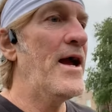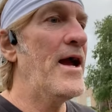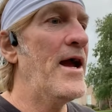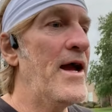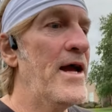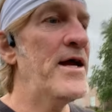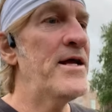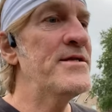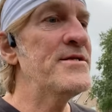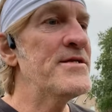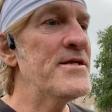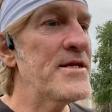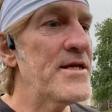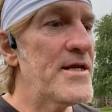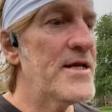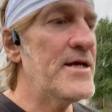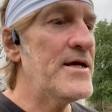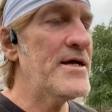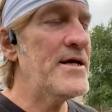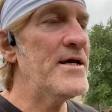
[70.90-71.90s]
And
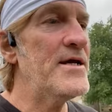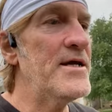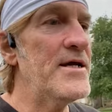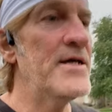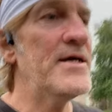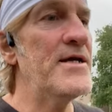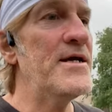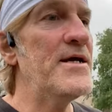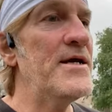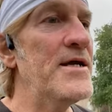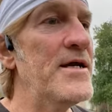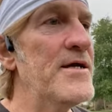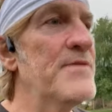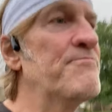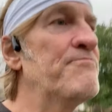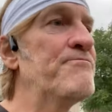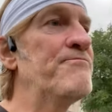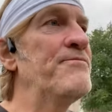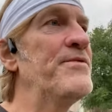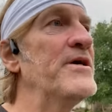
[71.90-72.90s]
it
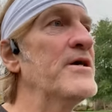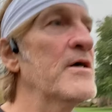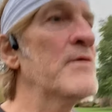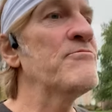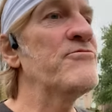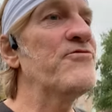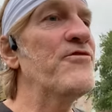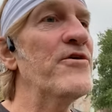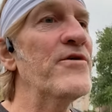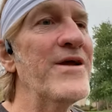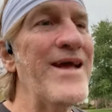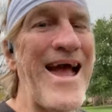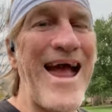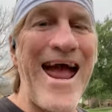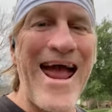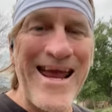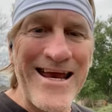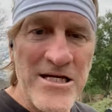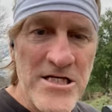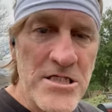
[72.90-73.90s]
becomes very
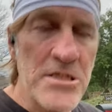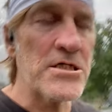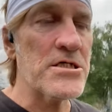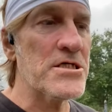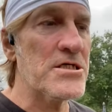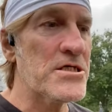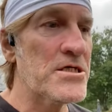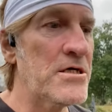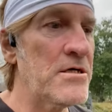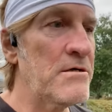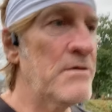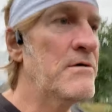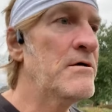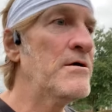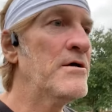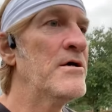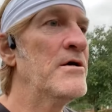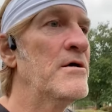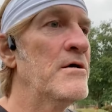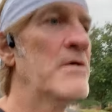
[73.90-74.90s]
anxious
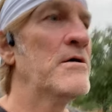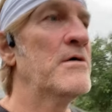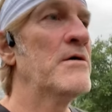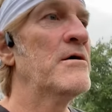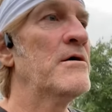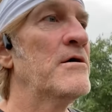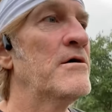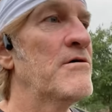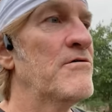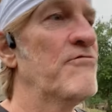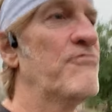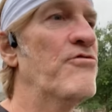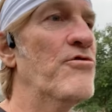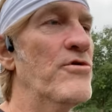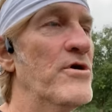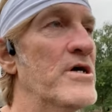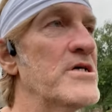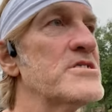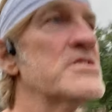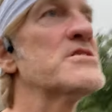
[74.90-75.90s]

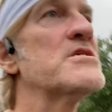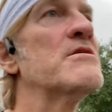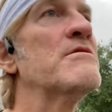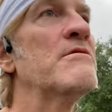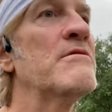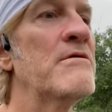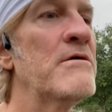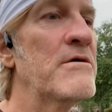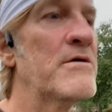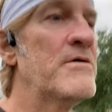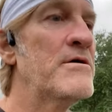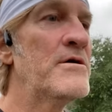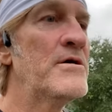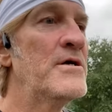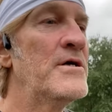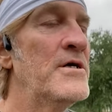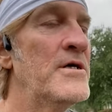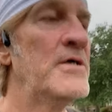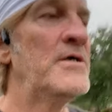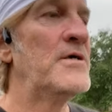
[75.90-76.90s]
for us.
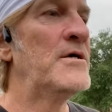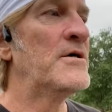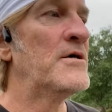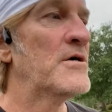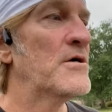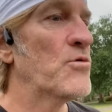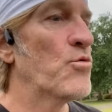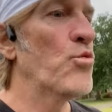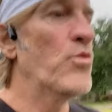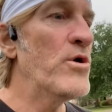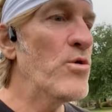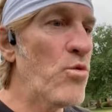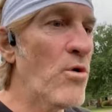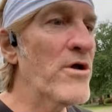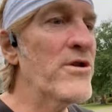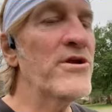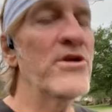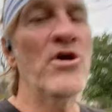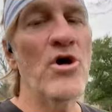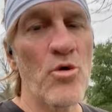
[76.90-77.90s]
We
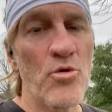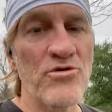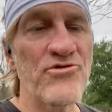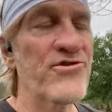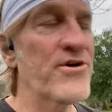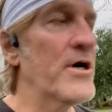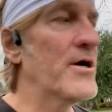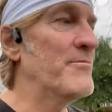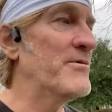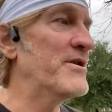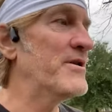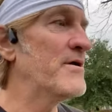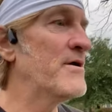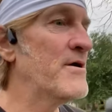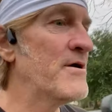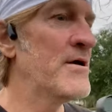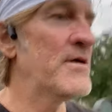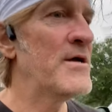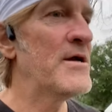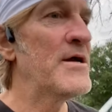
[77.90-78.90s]
want to know what's coming.
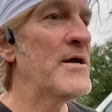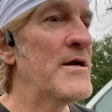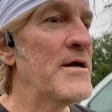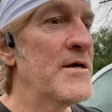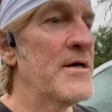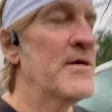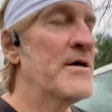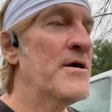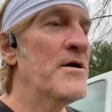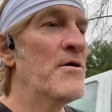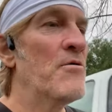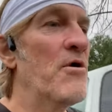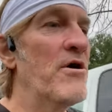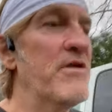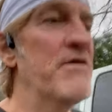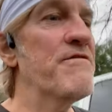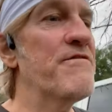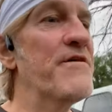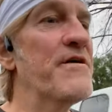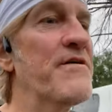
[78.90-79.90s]
Why do
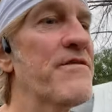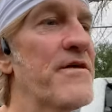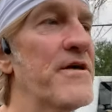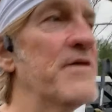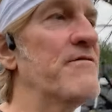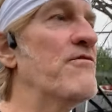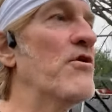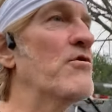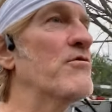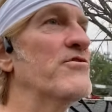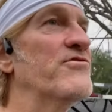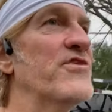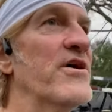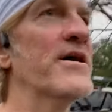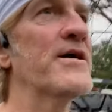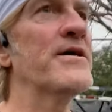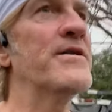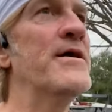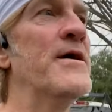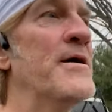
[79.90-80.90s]
you think they've always
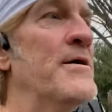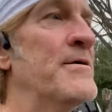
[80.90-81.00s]
had